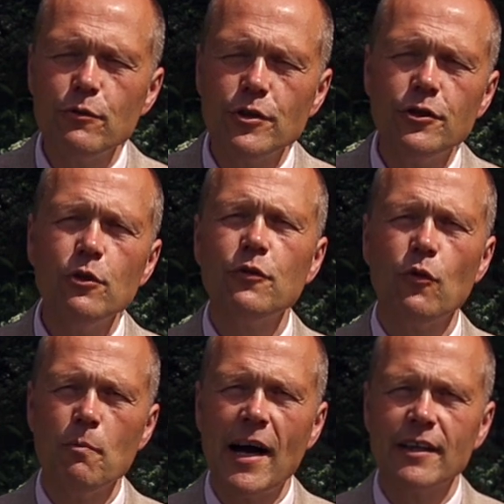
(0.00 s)
reduce
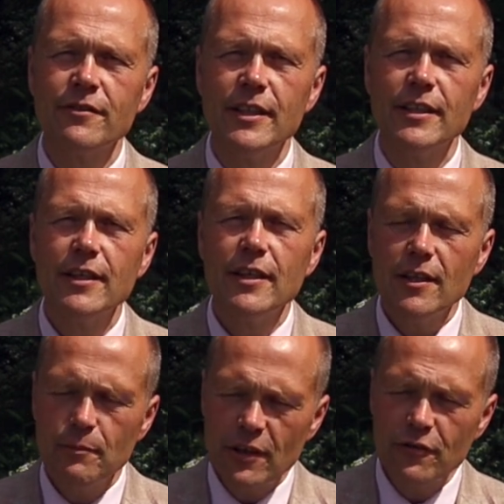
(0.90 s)
formality,
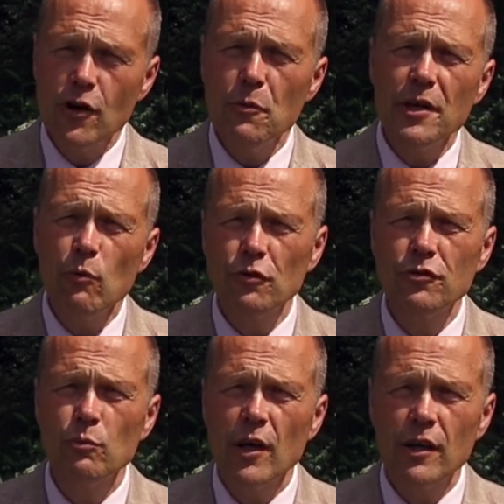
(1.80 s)
because nobody wants
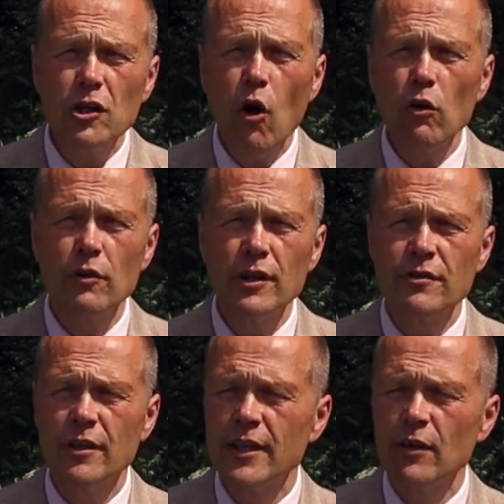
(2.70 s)
to wear a collar and
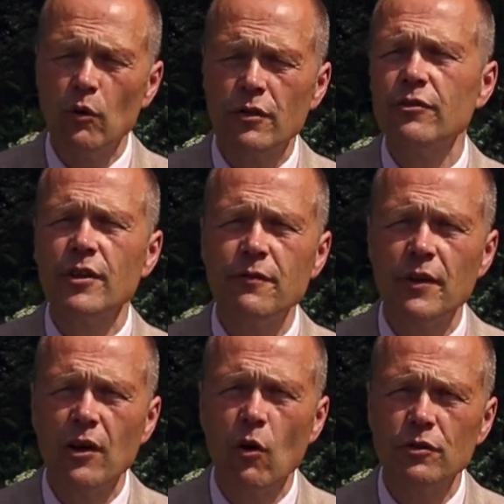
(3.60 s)
tie on a
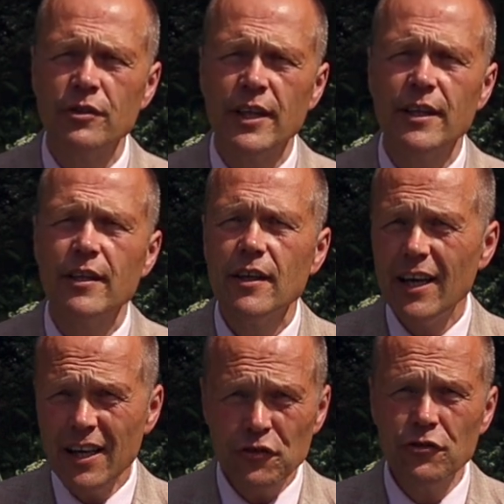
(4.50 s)
stifling hot day,
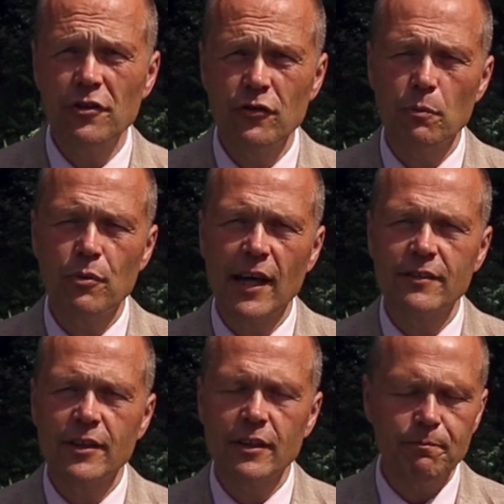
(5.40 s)
it's just not
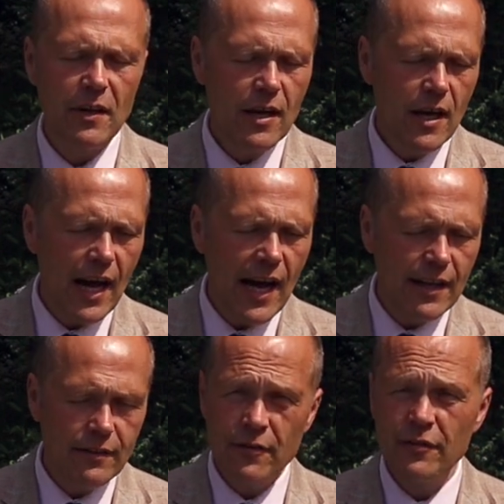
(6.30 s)
practical.
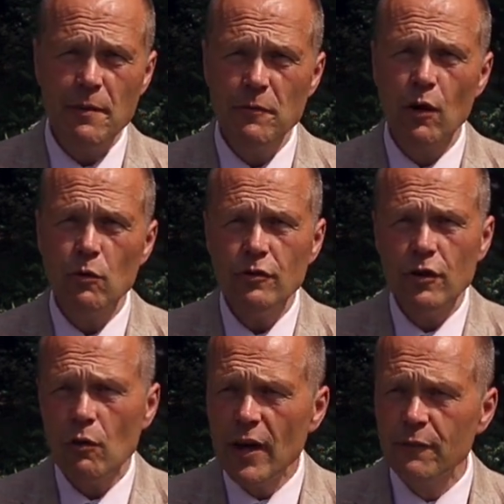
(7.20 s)
And the same goes, you
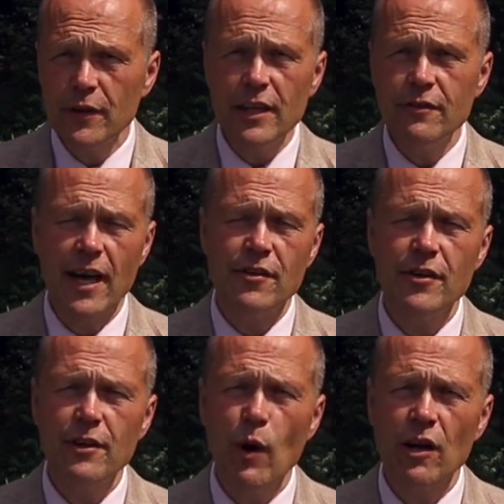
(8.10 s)
know, for the
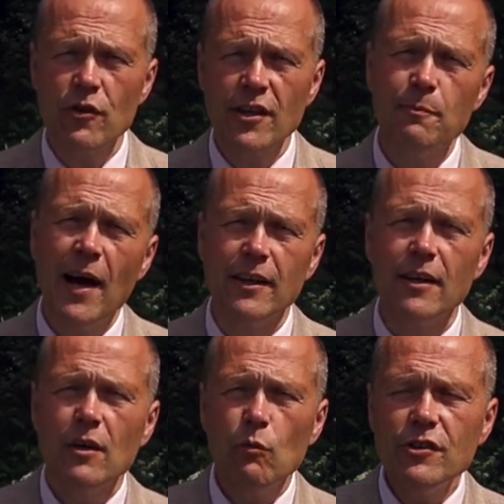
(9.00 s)
intentionally well-dressed man.
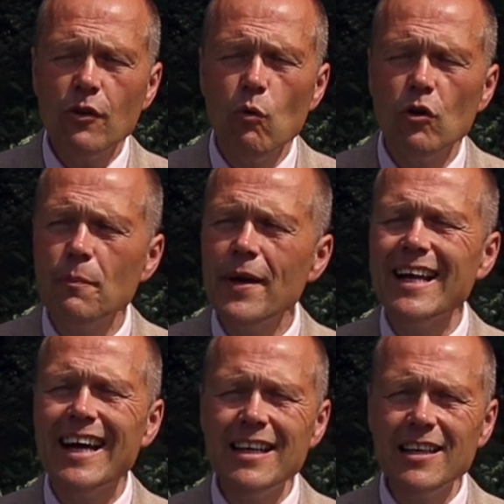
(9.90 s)
We don't want to be
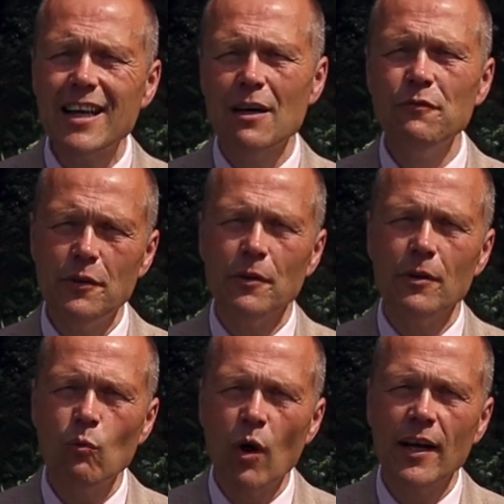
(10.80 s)

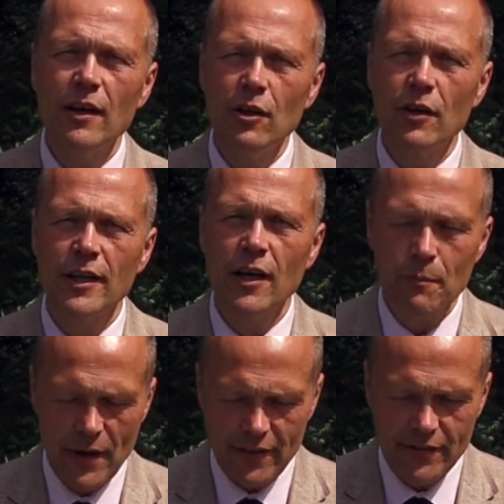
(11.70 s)
uncomfortable while looking our
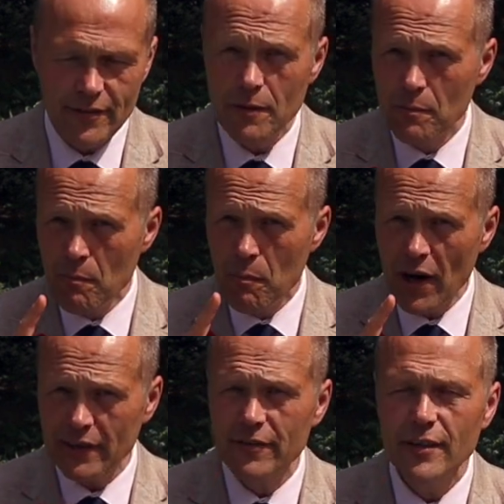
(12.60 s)
best.
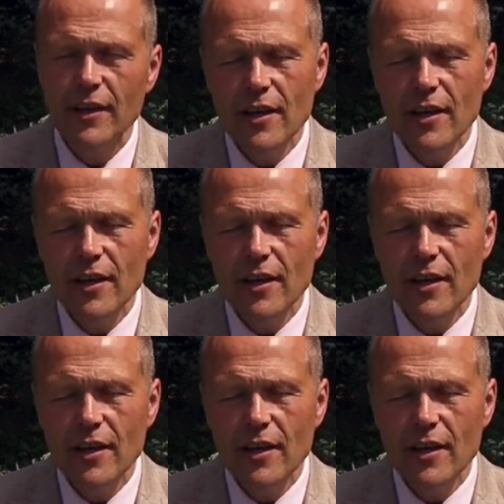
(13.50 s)
But